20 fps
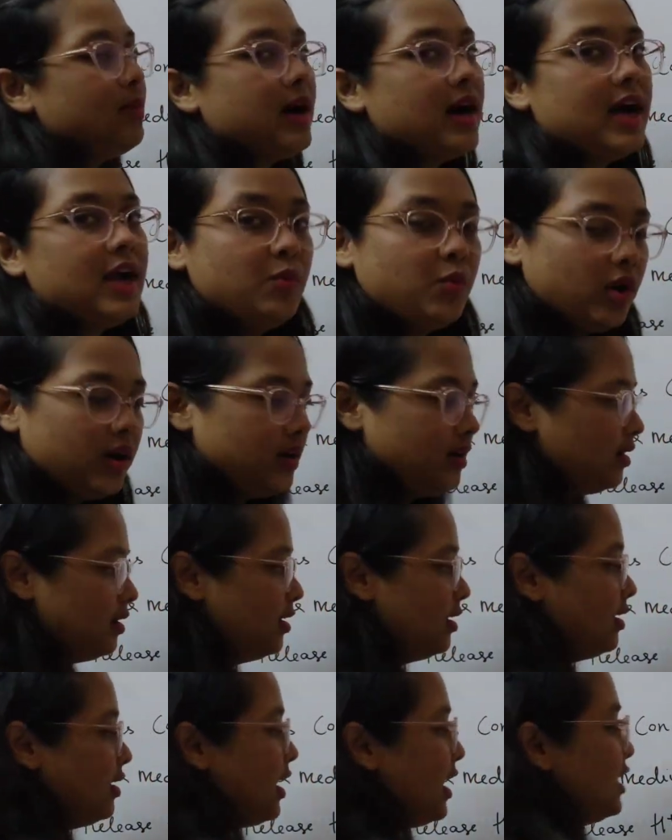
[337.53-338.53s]
by water,
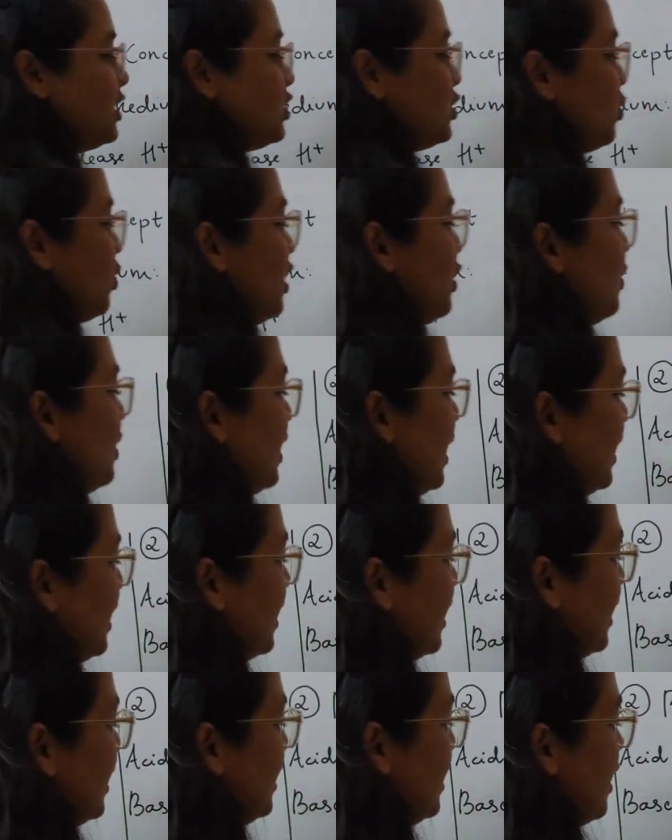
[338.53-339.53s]
right? So what will I
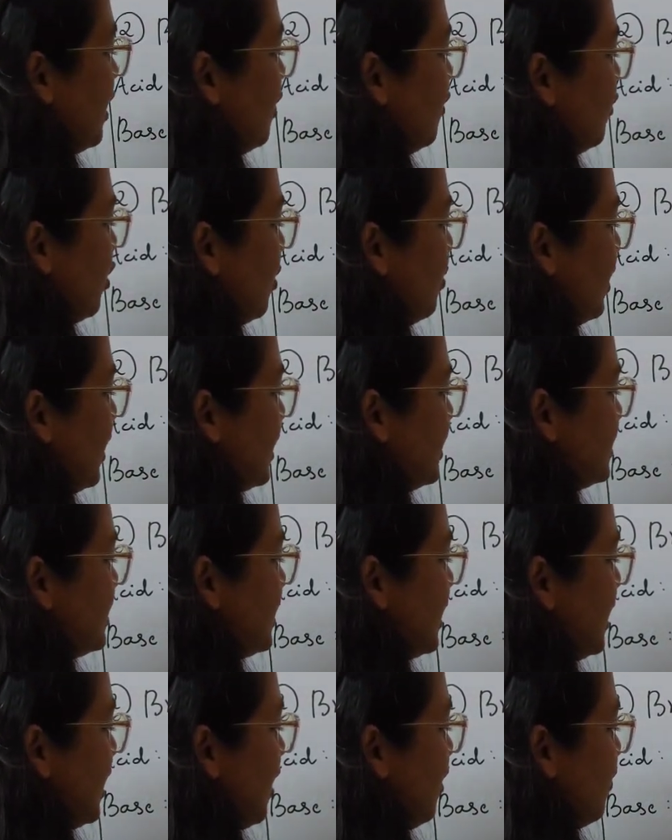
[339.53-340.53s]
get from
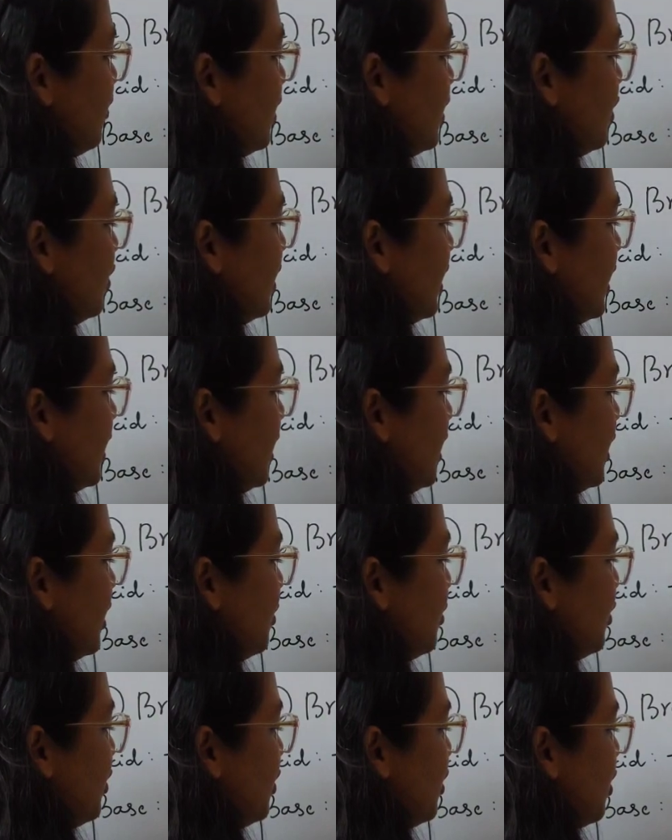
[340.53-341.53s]
HCl after donating
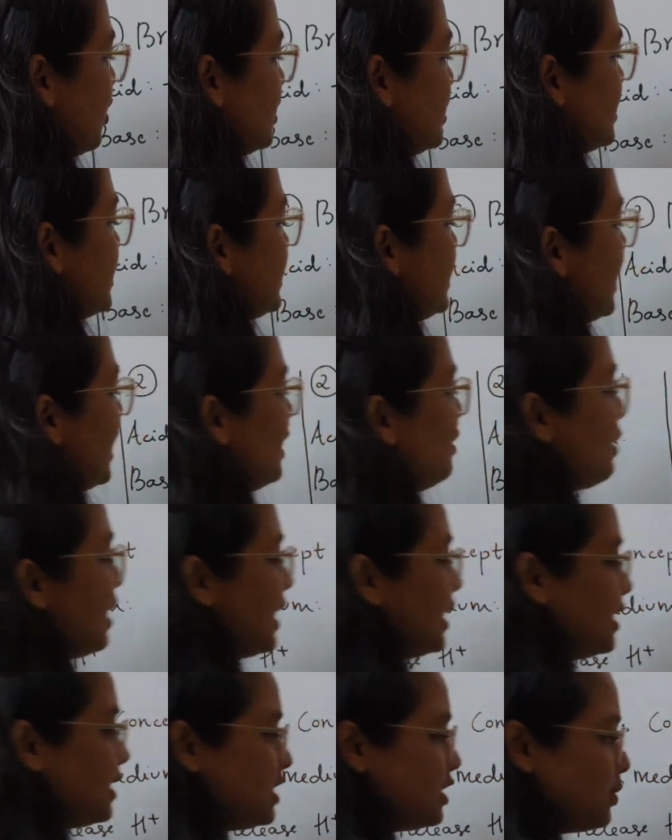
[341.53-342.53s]
a proton? Cl
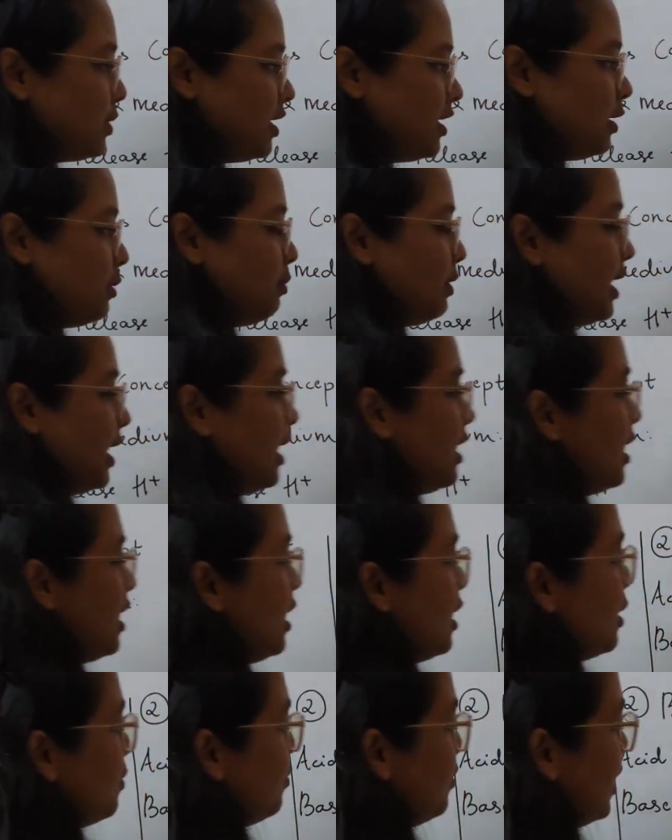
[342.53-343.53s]
minus will remain
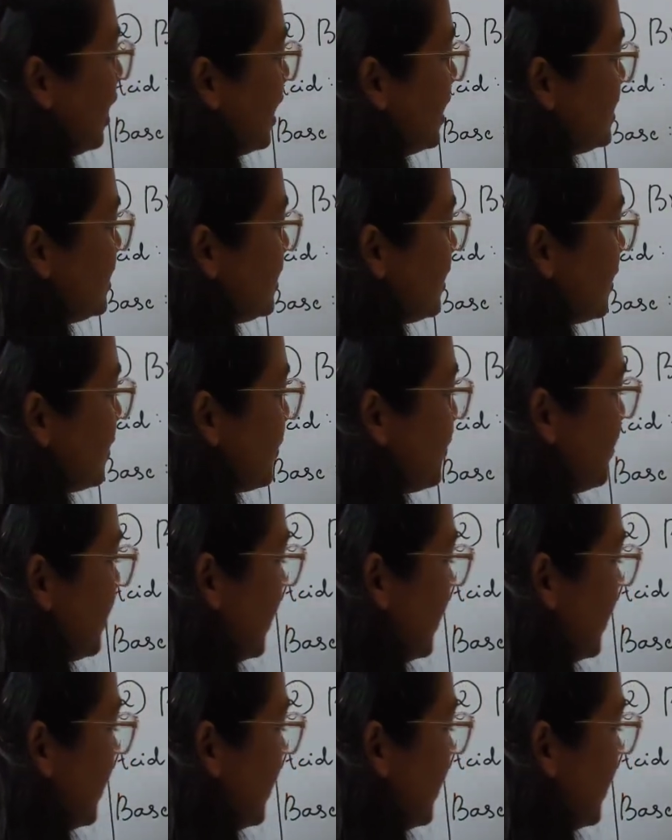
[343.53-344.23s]
plus